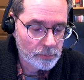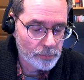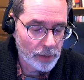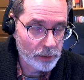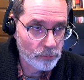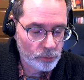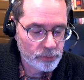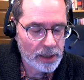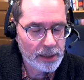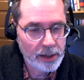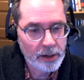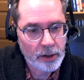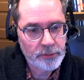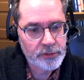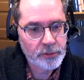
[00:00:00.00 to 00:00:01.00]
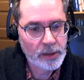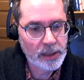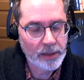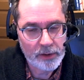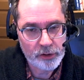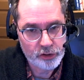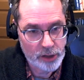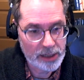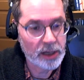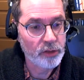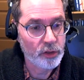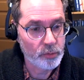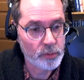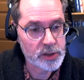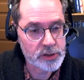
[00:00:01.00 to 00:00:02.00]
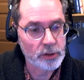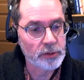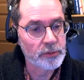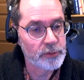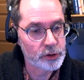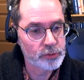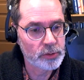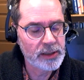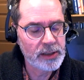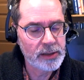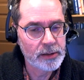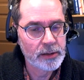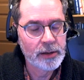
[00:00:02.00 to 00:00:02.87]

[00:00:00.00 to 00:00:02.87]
by rotating it on screen and then checking the result visually,